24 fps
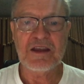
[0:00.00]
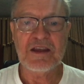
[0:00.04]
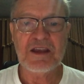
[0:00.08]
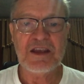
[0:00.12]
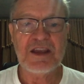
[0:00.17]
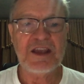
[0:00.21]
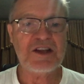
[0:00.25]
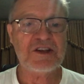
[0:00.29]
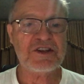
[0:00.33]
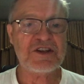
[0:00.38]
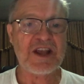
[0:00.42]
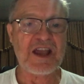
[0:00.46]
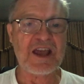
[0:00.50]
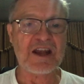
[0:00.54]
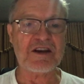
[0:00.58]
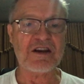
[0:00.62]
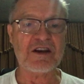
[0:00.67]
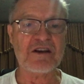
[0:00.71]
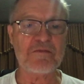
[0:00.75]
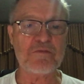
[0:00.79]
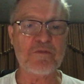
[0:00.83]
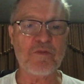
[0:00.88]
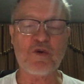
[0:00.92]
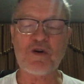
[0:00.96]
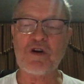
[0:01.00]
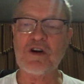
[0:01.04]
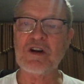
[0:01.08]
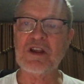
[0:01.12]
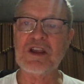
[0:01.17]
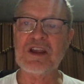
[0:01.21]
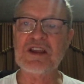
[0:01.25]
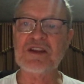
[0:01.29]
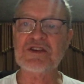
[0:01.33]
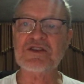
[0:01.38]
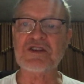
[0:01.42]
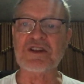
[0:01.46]
He chatted more
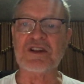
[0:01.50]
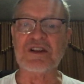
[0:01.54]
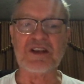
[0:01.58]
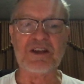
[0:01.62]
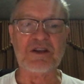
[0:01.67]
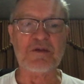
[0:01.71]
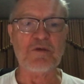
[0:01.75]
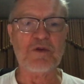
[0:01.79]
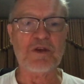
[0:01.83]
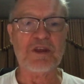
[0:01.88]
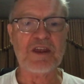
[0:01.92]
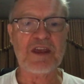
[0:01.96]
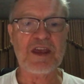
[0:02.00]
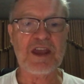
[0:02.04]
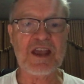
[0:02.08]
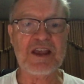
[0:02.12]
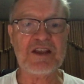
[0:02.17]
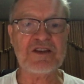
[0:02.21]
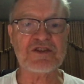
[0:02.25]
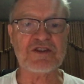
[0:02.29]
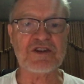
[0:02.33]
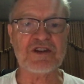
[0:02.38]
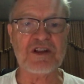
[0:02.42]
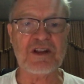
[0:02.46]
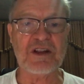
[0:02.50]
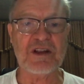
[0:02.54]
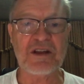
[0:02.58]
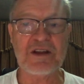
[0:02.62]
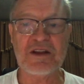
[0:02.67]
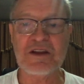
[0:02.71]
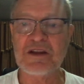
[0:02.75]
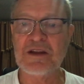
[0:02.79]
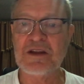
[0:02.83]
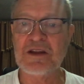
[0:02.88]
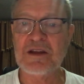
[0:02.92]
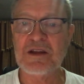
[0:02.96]
easily with Hazel,
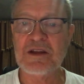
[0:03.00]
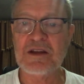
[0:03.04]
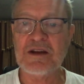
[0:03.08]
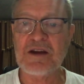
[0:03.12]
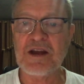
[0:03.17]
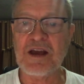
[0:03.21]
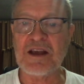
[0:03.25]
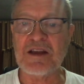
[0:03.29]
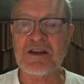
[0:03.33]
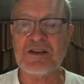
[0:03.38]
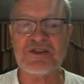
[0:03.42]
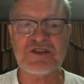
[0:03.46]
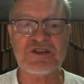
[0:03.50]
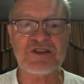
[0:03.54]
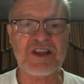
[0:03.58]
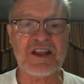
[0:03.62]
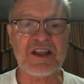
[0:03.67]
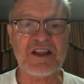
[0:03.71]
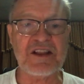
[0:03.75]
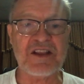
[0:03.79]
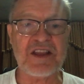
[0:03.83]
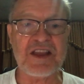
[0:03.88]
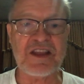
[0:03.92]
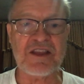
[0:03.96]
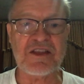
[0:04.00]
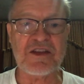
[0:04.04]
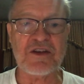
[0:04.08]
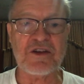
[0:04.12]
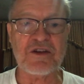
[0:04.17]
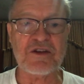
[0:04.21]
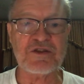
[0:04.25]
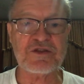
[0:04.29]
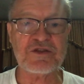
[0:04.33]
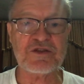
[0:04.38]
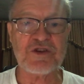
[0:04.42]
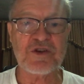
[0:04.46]
not stealing
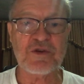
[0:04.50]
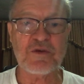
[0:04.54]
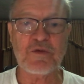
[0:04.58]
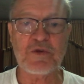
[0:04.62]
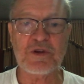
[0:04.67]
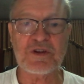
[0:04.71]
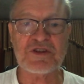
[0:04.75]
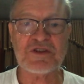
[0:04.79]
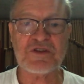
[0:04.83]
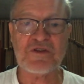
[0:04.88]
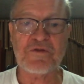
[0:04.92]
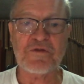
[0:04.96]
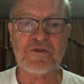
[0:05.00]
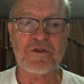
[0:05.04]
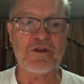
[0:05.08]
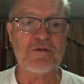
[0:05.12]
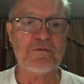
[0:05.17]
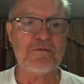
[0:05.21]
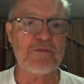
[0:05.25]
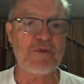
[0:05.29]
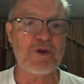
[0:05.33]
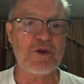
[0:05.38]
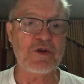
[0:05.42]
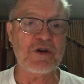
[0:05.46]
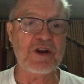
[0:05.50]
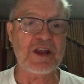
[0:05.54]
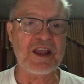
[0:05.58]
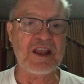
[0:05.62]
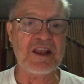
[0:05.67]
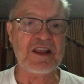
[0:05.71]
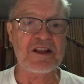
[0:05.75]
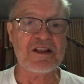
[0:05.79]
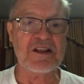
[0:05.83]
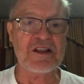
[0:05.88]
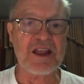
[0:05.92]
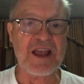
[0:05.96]
those wistful,
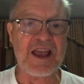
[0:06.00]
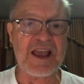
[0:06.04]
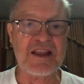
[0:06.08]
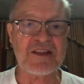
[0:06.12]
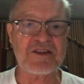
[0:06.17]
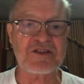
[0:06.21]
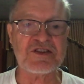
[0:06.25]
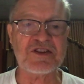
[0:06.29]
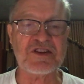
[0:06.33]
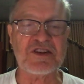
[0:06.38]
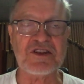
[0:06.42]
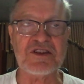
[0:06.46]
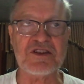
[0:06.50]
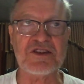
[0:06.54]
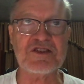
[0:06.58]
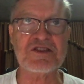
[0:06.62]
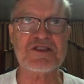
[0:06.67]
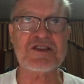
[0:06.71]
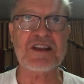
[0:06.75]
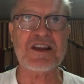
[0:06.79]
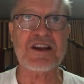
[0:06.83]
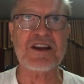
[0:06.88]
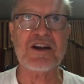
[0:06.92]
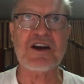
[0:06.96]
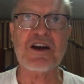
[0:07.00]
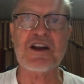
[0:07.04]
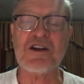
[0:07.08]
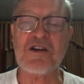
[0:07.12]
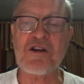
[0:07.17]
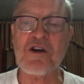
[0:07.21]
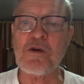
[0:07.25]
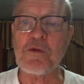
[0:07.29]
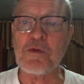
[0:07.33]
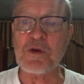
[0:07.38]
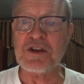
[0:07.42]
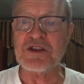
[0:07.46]
mooning glances that had
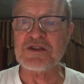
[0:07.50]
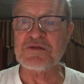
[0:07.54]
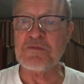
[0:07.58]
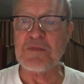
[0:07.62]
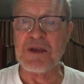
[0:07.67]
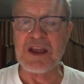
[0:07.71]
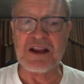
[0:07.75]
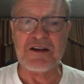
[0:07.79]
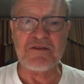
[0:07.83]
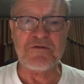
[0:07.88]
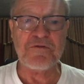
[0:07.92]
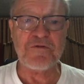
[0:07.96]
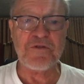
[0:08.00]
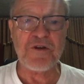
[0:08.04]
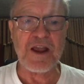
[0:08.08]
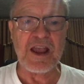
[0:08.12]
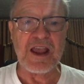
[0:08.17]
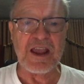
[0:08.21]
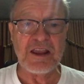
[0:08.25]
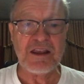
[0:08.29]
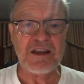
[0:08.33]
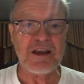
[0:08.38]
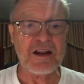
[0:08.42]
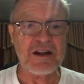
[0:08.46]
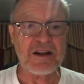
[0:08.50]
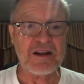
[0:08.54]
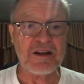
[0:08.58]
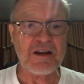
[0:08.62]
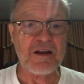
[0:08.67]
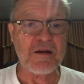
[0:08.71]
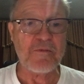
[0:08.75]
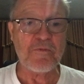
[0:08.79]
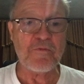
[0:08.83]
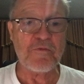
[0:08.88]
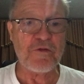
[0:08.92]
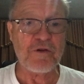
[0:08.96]
always made Frank
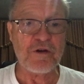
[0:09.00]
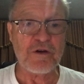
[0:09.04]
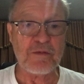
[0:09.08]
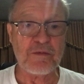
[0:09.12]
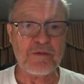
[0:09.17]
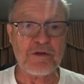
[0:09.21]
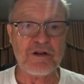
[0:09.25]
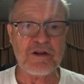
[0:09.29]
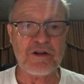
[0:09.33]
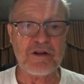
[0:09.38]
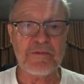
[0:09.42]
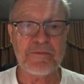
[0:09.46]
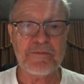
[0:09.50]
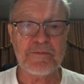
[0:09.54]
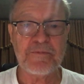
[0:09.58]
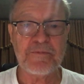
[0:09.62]
uncomfortable.